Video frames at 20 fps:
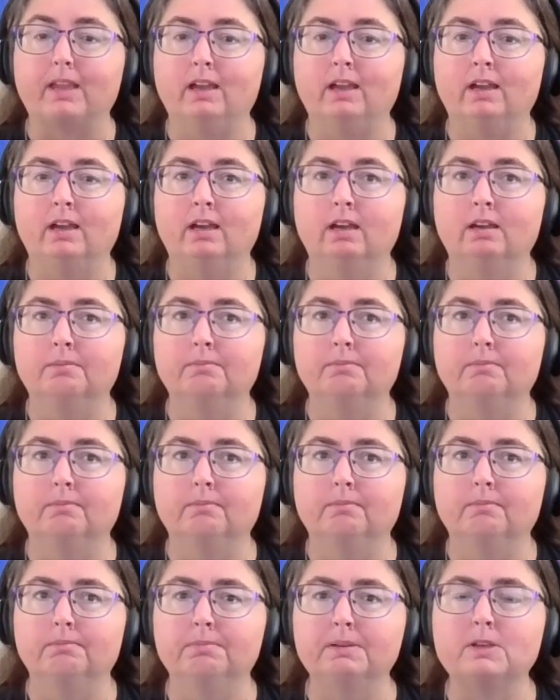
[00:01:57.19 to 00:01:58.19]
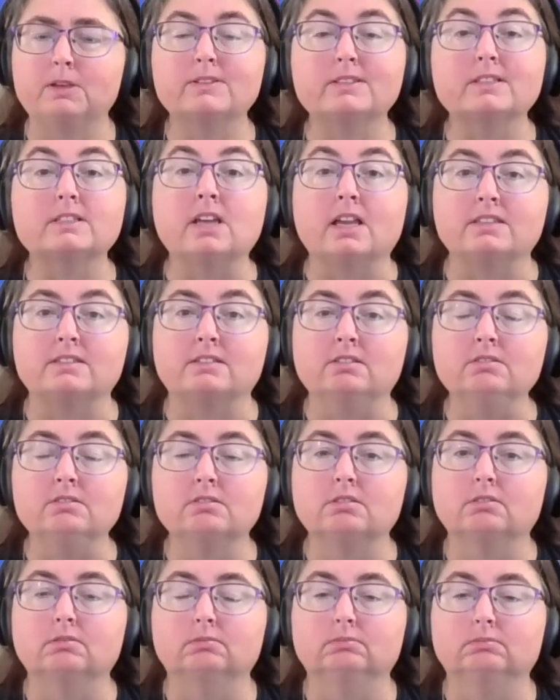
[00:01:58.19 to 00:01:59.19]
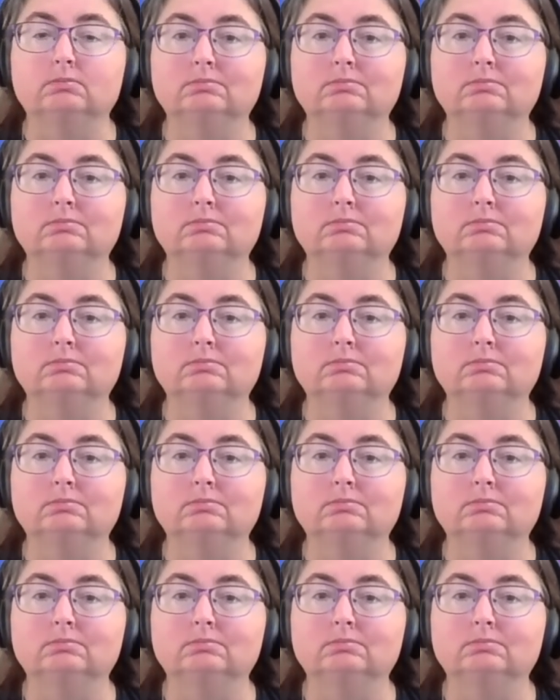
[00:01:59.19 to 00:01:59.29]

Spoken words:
because it doesn't.